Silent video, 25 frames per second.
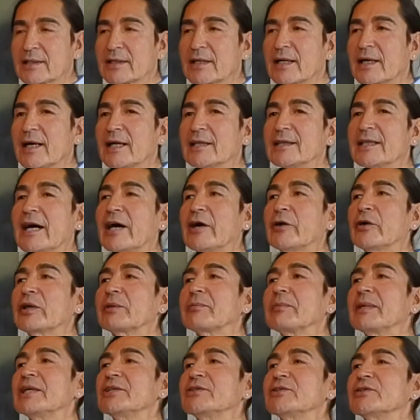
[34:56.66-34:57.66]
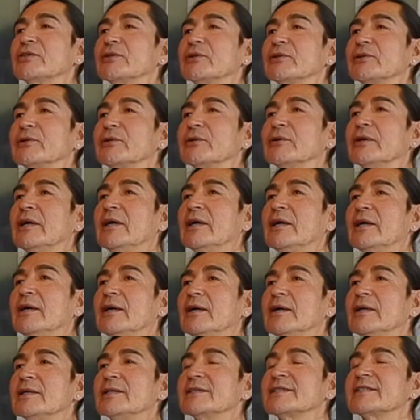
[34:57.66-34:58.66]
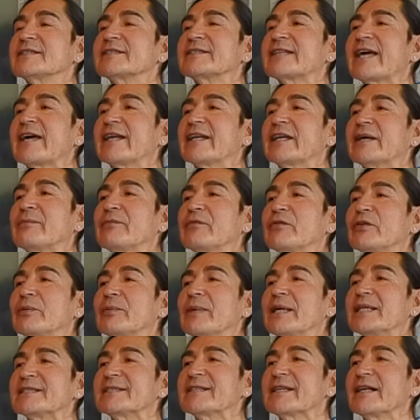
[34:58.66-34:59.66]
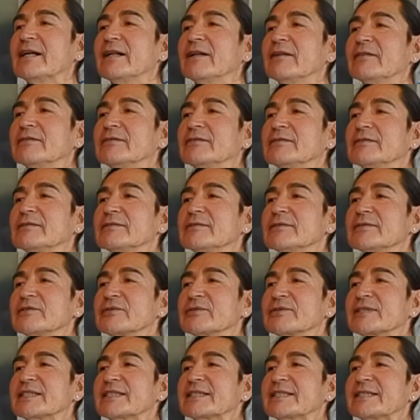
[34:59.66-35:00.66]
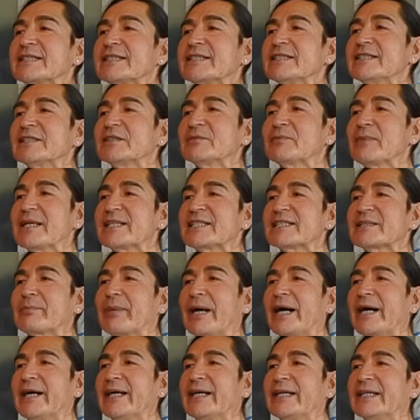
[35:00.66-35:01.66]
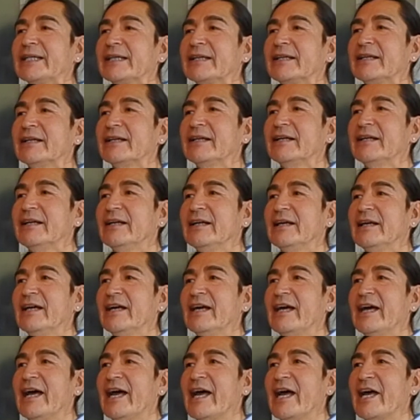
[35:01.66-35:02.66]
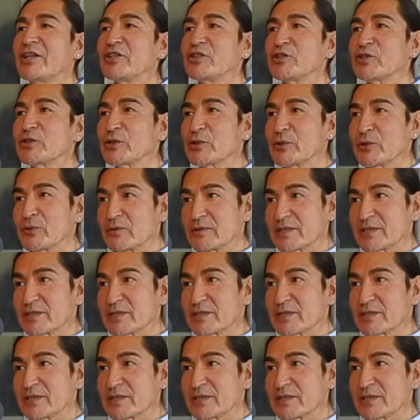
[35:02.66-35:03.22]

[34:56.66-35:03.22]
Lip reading: allowing me to stand up for myself, to steel my spine, and to